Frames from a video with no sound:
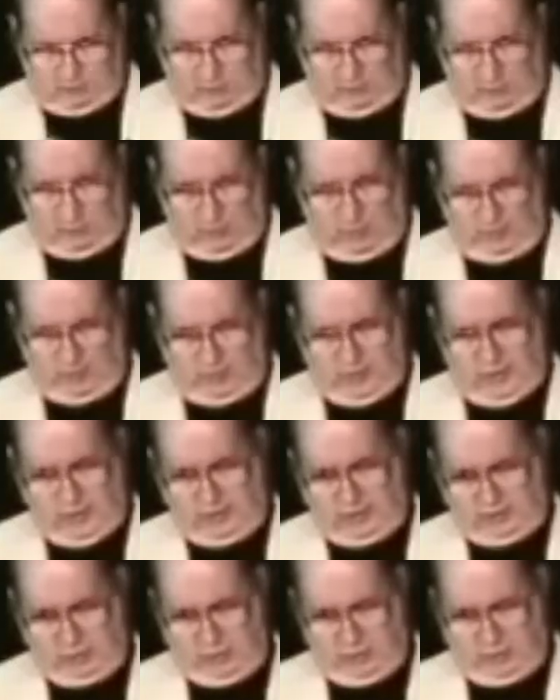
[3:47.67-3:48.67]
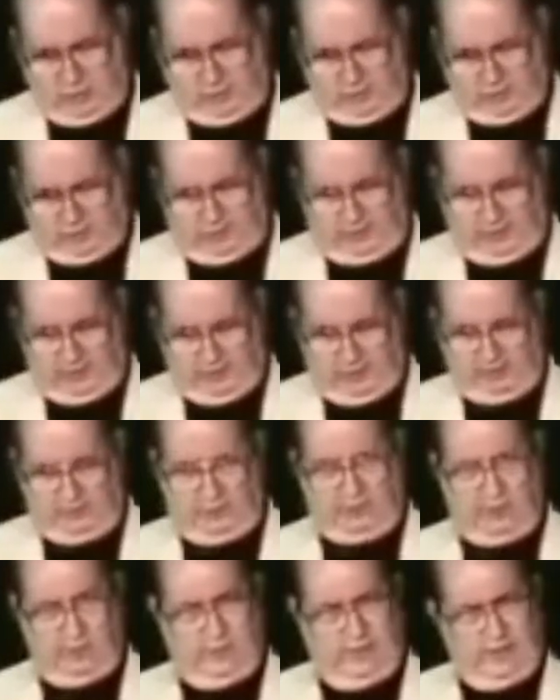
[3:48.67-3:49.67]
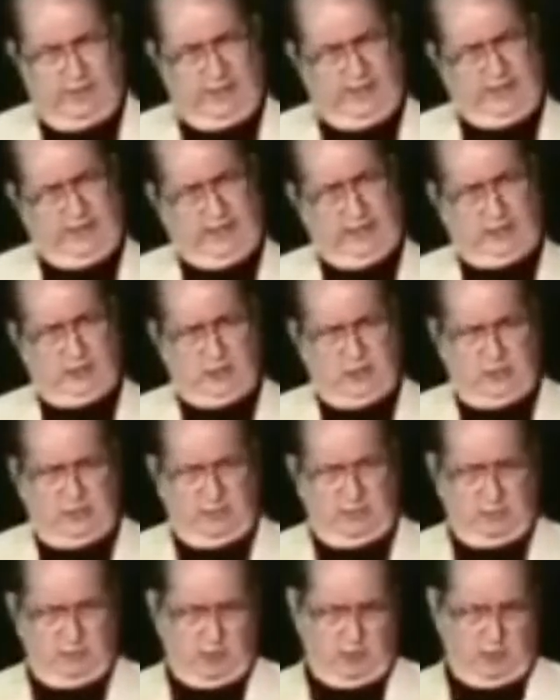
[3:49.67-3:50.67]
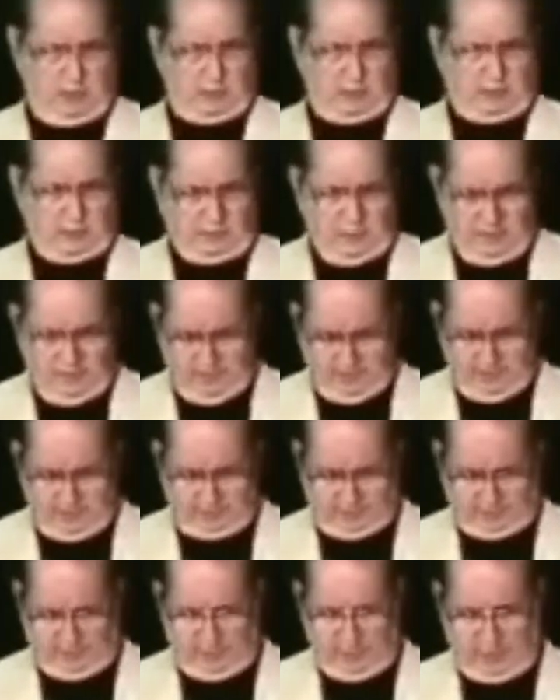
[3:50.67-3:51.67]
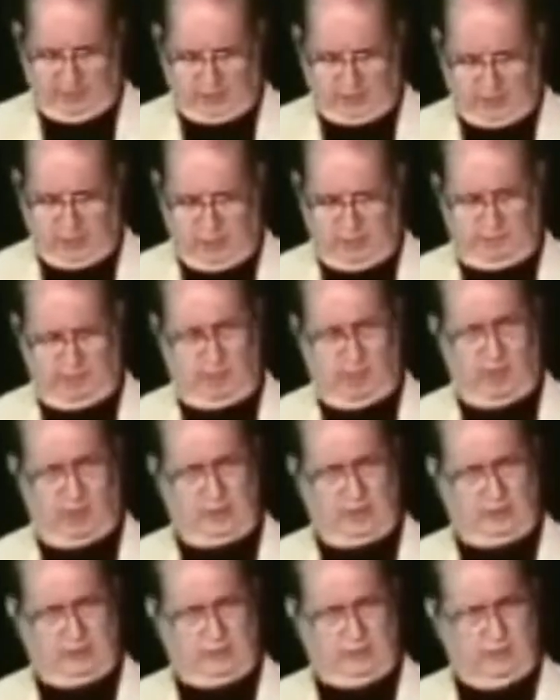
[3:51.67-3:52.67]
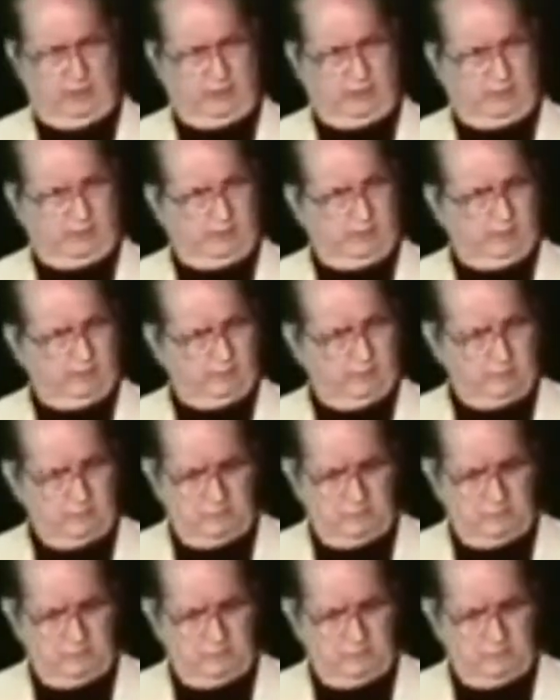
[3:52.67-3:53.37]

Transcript: So what you need to understand is this is not a nation of laws, it's a nation of lawlessness.